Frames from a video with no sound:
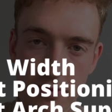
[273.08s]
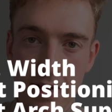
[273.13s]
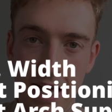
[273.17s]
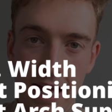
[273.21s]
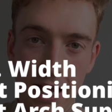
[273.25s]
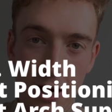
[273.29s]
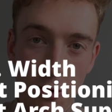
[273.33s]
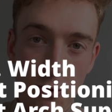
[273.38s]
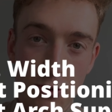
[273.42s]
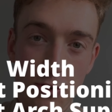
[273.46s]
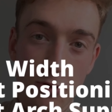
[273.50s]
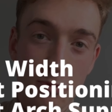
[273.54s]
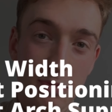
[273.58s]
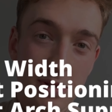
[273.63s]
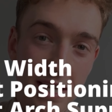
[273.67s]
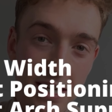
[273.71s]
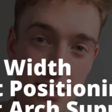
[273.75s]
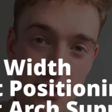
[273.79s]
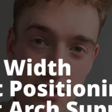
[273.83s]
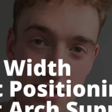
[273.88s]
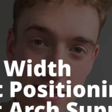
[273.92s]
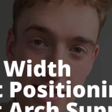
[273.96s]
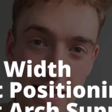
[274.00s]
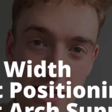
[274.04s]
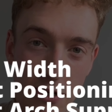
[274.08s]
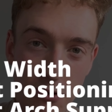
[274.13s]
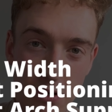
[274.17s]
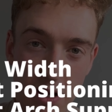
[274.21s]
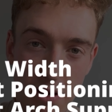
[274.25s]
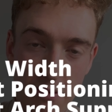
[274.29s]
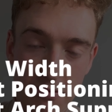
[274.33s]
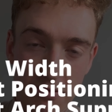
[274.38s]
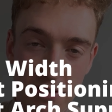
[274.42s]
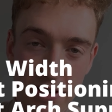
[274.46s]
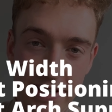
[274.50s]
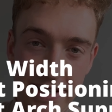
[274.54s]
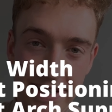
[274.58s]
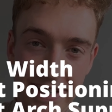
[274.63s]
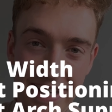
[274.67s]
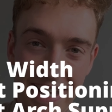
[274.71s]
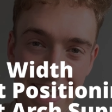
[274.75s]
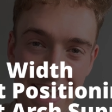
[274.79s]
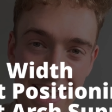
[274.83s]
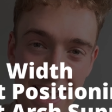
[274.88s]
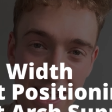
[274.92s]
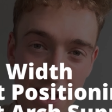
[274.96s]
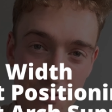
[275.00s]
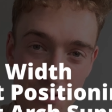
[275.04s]
and also potentially the heel cup fitting
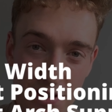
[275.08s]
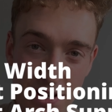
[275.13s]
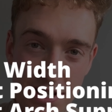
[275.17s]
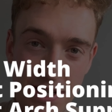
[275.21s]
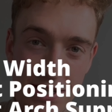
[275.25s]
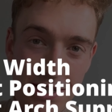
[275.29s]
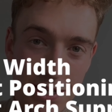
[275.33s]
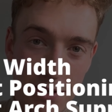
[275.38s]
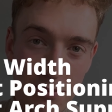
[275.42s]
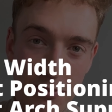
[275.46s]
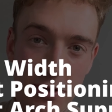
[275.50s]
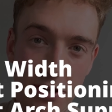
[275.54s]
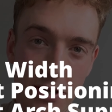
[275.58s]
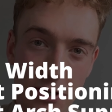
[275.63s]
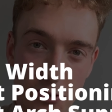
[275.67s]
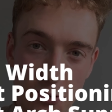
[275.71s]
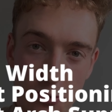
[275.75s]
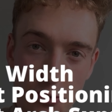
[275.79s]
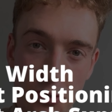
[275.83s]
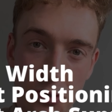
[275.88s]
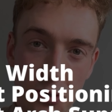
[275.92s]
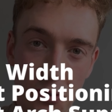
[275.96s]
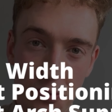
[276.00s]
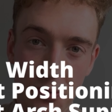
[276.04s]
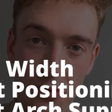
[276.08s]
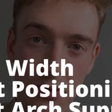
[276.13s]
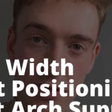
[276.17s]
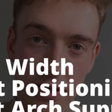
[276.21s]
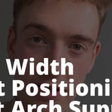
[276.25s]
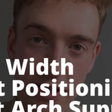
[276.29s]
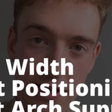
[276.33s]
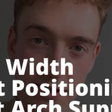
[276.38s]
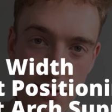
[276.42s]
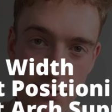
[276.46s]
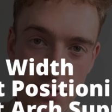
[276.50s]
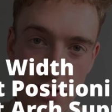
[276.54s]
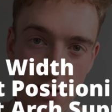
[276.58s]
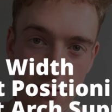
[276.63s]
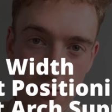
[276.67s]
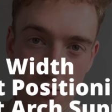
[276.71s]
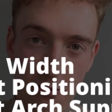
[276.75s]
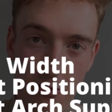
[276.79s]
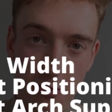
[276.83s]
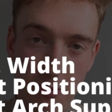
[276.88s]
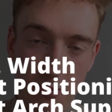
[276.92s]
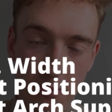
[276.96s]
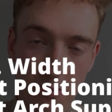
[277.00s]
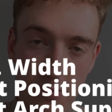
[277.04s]
if this is something you know that you suffer
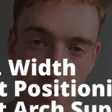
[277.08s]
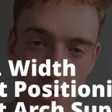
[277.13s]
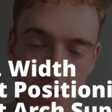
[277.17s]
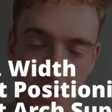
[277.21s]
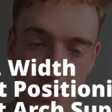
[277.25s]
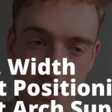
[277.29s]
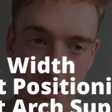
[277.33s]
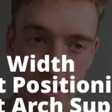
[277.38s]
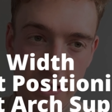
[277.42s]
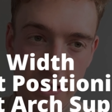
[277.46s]
from personally.